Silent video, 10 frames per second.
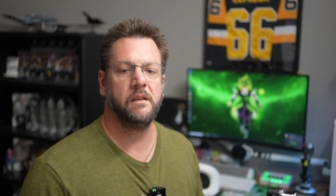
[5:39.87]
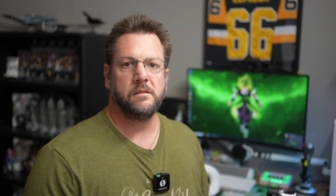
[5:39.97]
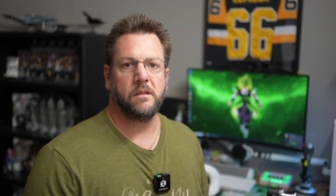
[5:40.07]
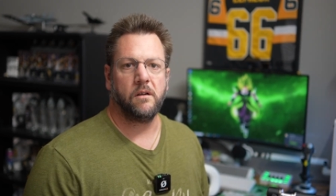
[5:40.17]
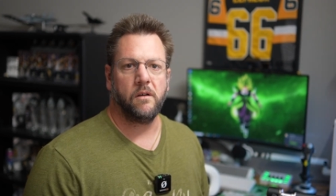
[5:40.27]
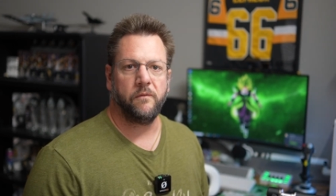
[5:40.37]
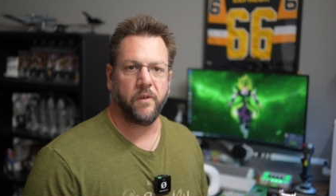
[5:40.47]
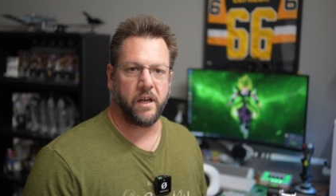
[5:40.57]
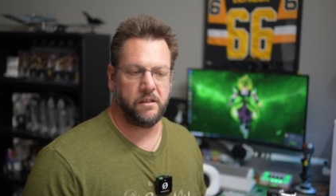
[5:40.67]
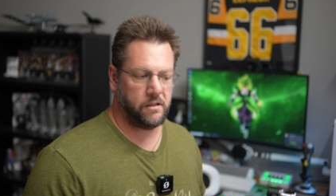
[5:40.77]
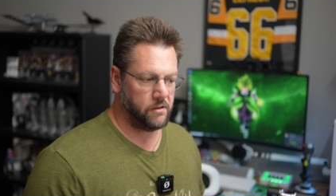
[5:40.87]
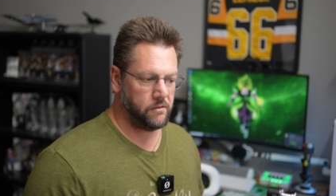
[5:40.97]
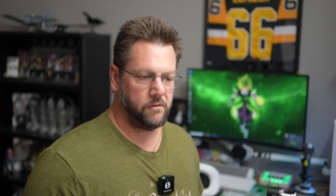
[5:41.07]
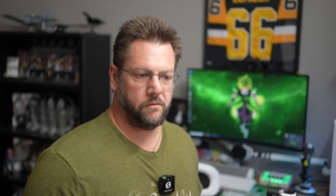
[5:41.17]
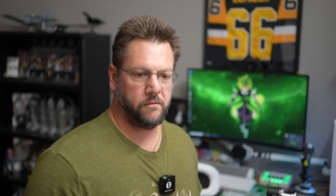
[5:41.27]
So if I
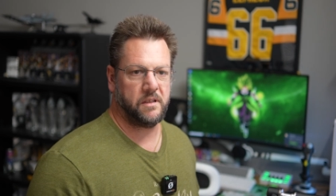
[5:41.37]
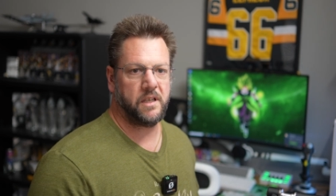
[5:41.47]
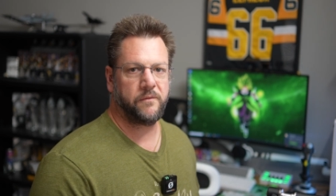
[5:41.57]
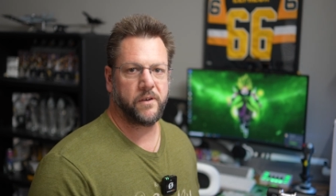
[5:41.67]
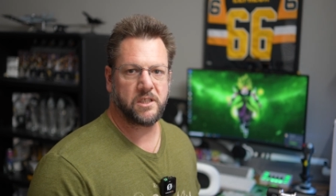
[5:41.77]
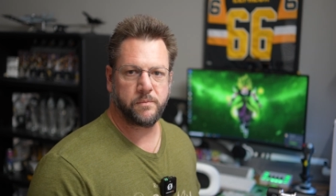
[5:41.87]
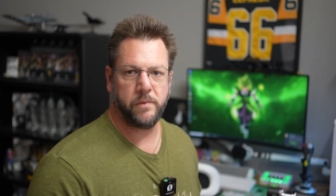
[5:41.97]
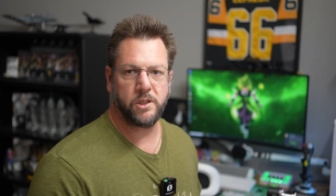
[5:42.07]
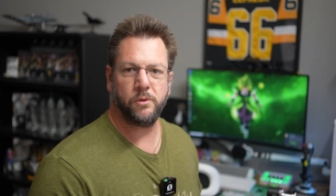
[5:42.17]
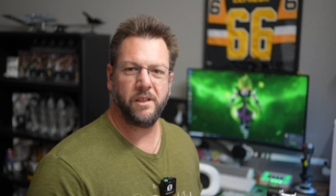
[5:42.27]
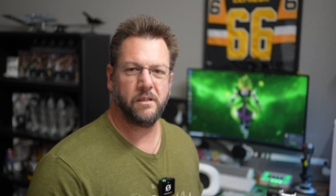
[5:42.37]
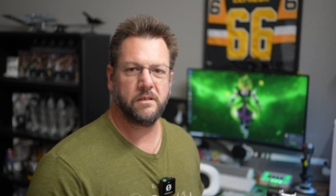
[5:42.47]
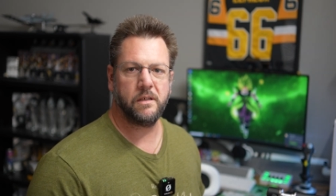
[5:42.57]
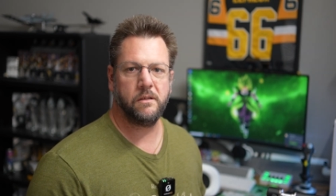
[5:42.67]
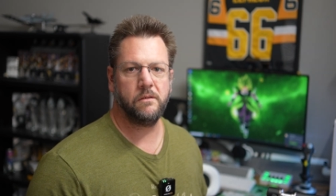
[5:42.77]
knew the difference between the
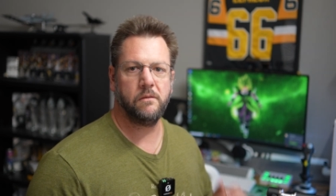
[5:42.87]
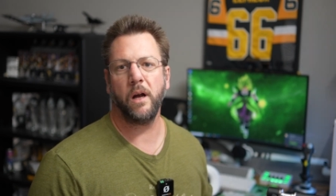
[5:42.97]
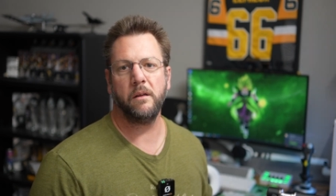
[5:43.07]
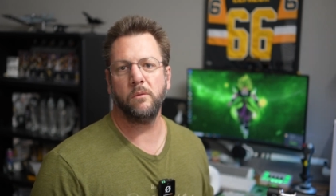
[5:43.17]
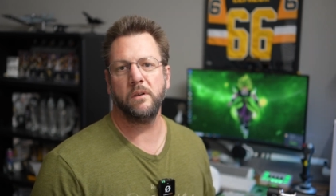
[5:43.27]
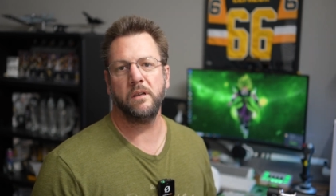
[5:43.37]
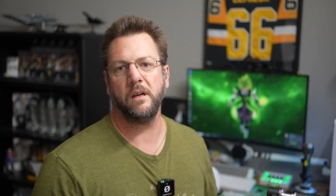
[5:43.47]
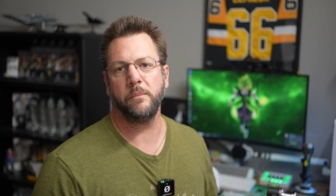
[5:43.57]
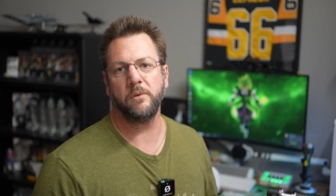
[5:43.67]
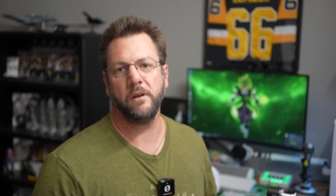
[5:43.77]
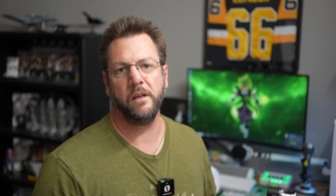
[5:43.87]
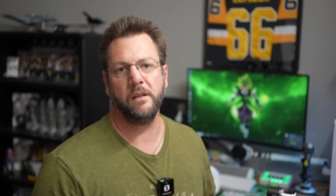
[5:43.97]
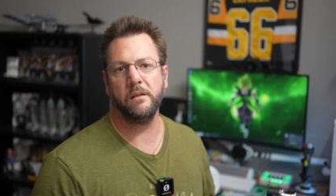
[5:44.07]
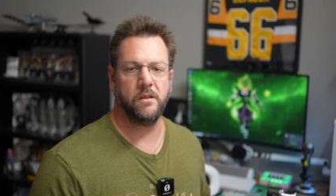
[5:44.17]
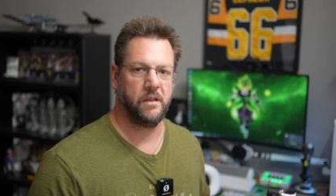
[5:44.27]
two, probably wouldn't upgrade
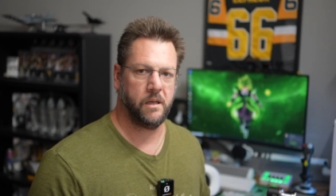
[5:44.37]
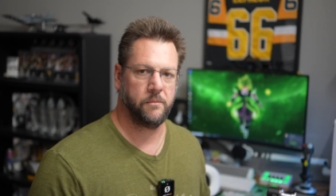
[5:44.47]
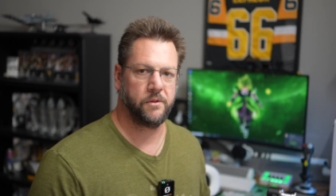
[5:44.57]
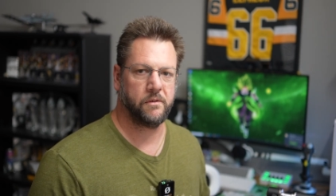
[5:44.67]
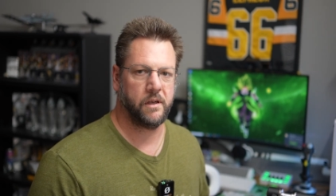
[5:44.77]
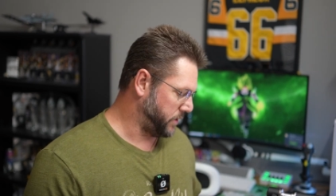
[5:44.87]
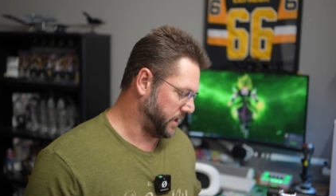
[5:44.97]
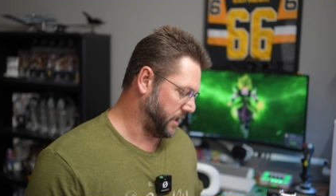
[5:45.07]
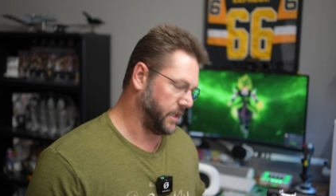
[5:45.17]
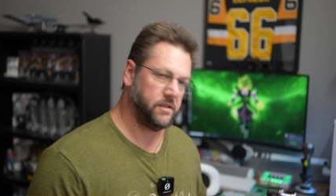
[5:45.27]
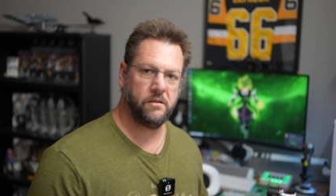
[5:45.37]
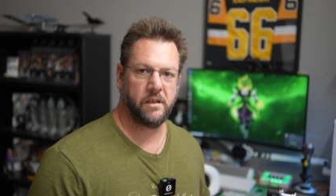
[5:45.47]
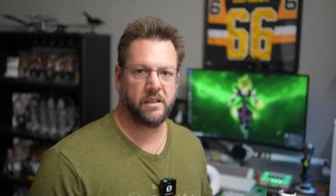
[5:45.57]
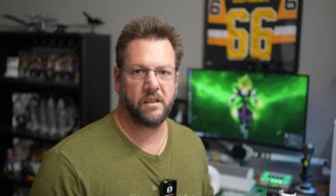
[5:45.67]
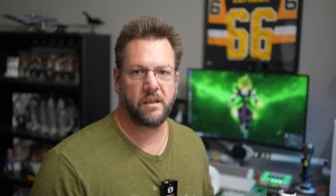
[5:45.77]
to the M3. But I do
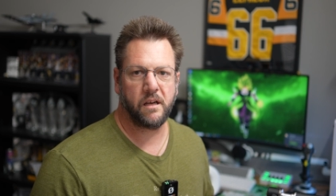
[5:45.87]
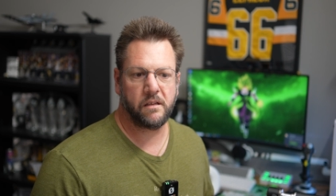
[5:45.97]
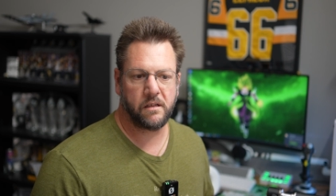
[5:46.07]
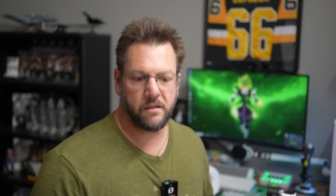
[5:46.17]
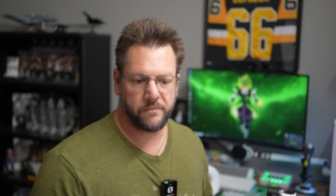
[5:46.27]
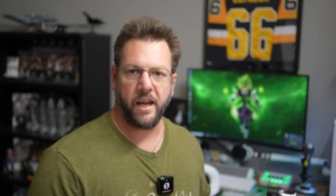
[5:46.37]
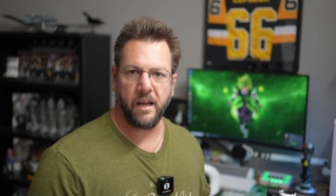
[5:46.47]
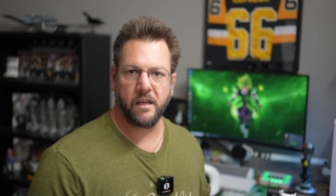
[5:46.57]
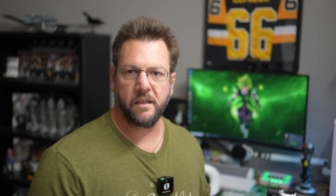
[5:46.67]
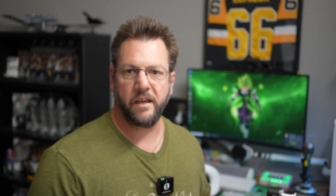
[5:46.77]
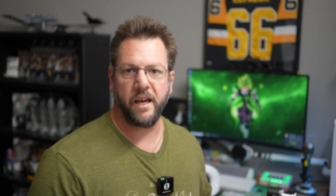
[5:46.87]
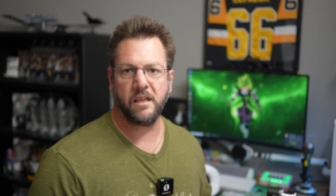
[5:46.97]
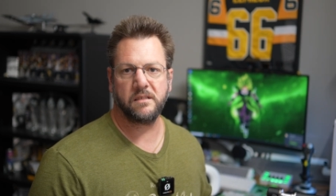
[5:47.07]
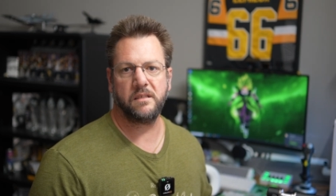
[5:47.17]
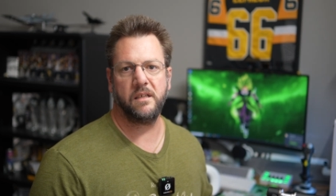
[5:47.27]
like the color and it
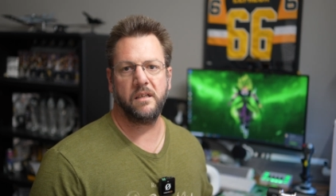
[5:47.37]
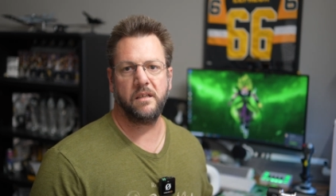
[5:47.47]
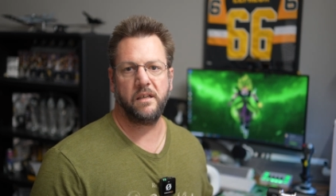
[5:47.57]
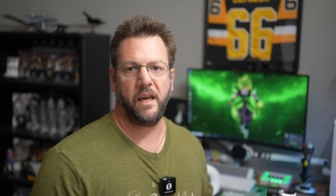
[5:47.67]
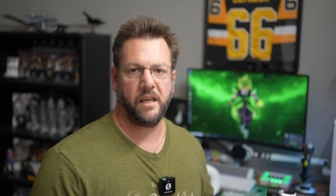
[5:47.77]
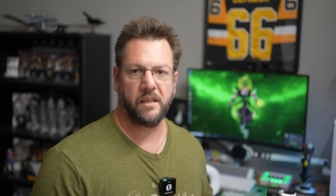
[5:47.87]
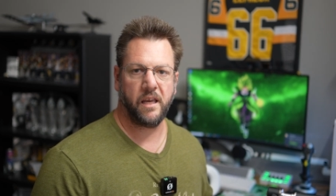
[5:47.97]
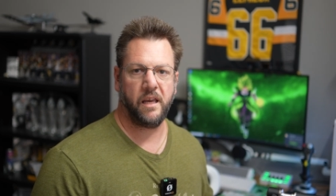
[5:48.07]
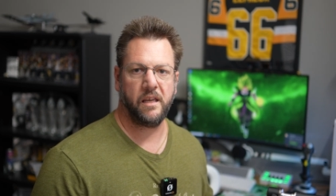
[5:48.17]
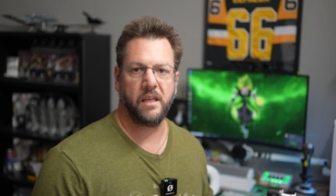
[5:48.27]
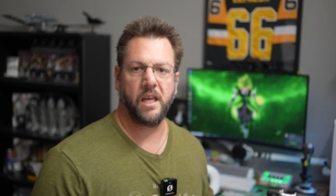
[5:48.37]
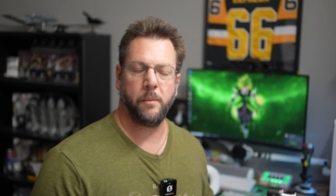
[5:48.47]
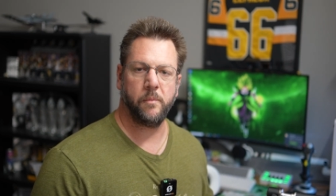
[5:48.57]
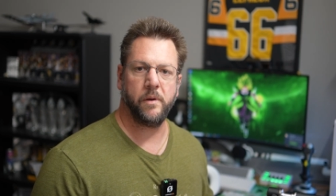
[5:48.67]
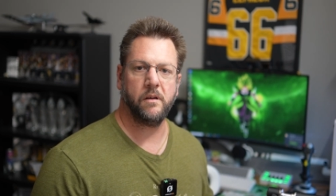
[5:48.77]
has the 8K
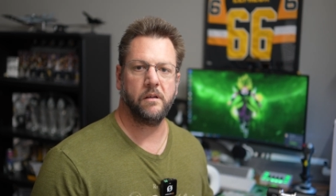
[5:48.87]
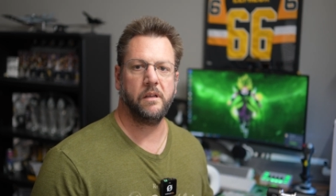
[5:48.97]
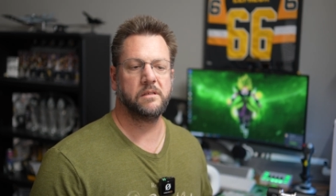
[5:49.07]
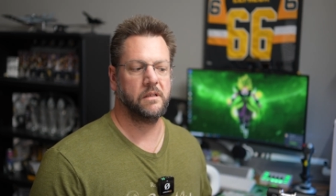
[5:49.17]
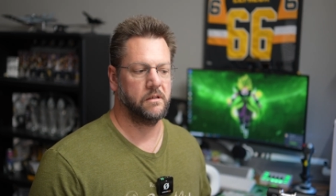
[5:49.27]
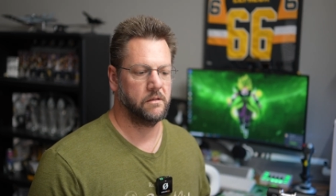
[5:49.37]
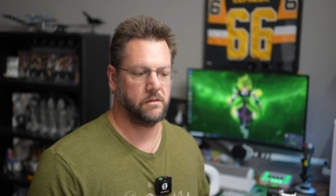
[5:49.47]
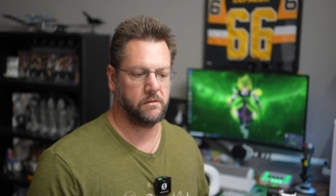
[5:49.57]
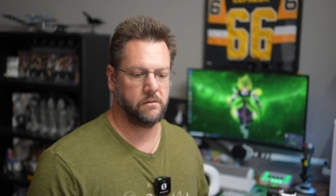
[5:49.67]
capability. So